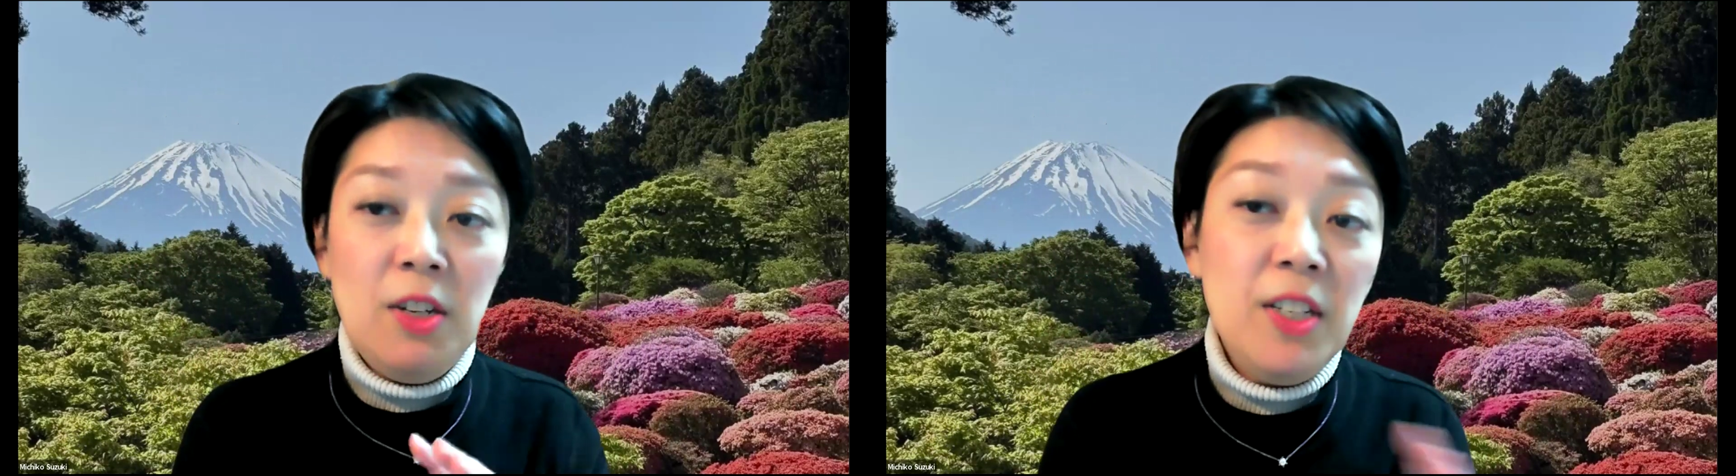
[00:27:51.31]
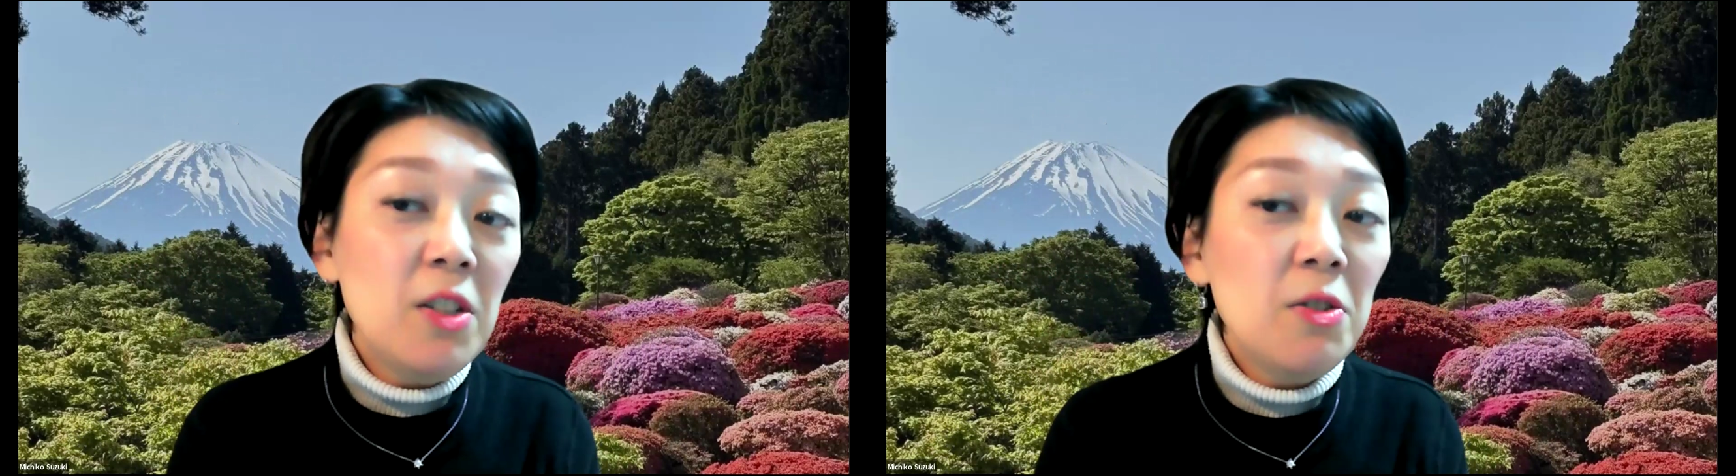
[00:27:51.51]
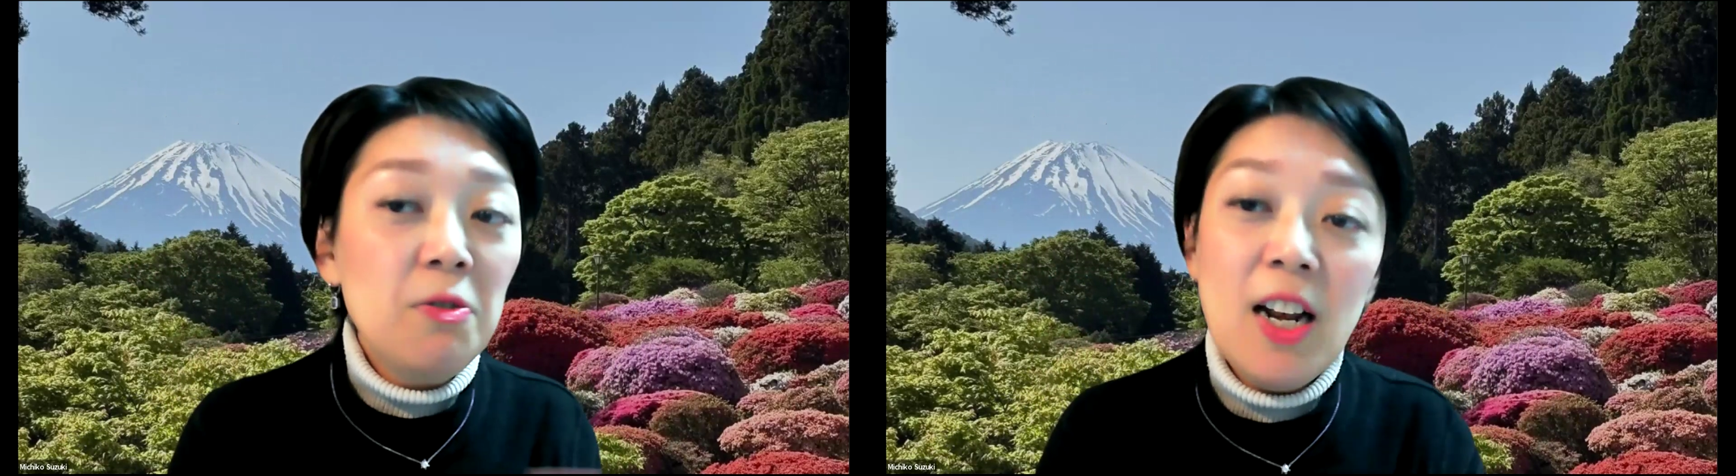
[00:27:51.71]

I didn't